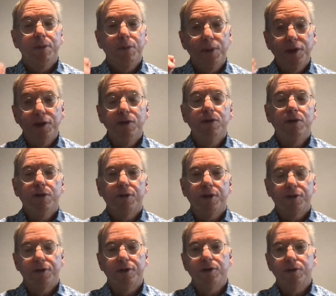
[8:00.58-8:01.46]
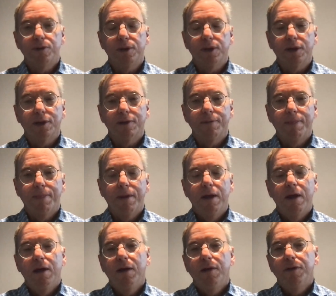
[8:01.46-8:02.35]
but we do know that they're doing.
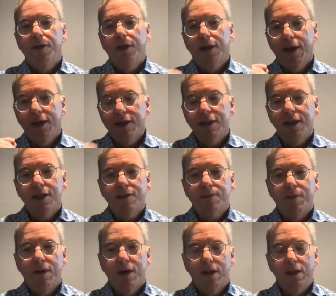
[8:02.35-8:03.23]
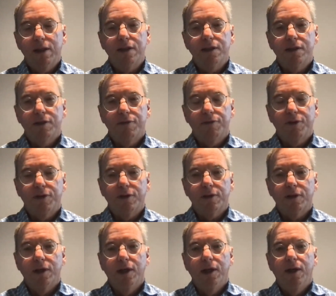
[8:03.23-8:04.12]
The United States model is
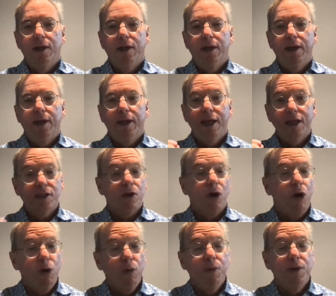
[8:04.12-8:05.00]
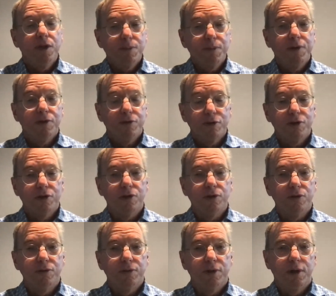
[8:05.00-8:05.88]
different. It has always been
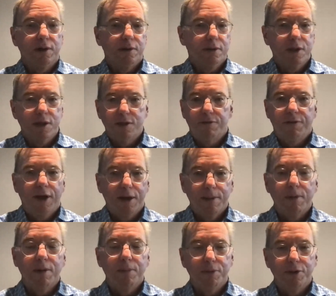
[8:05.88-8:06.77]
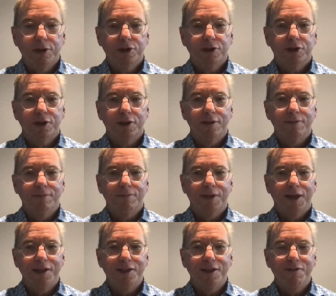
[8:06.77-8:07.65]
true since Vannevar Bush in
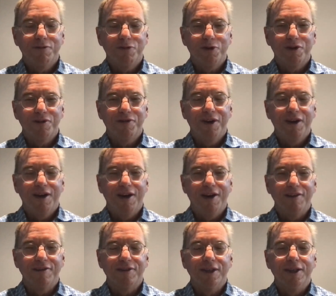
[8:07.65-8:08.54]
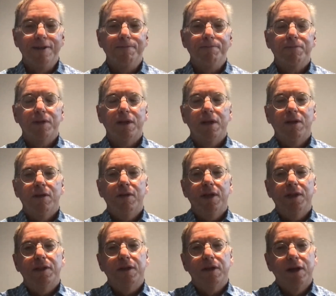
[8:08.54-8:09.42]
1945
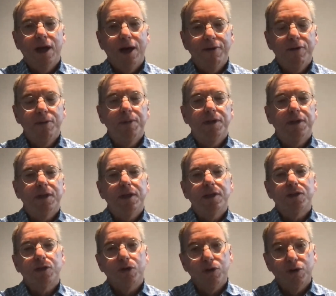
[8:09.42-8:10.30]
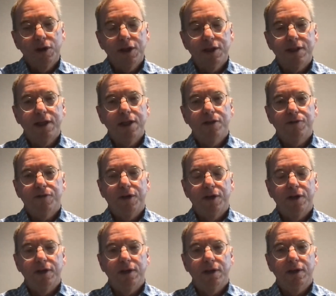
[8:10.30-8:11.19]
that the government does early stage
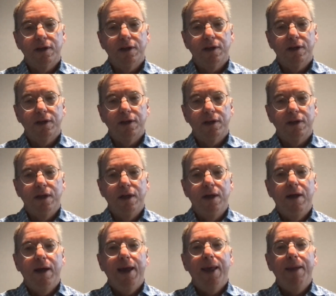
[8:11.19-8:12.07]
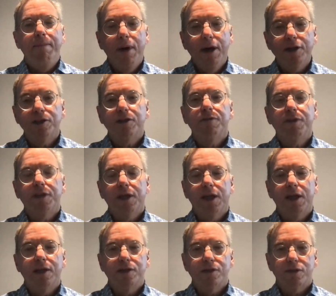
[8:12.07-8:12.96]
funding and
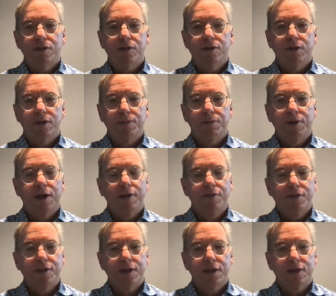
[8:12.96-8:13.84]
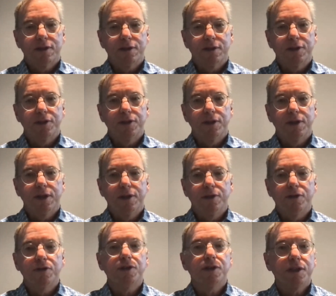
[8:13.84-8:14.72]
gains occur in private sector, and
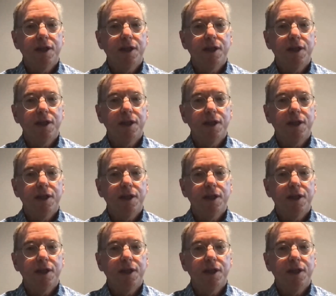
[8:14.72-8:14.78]
you're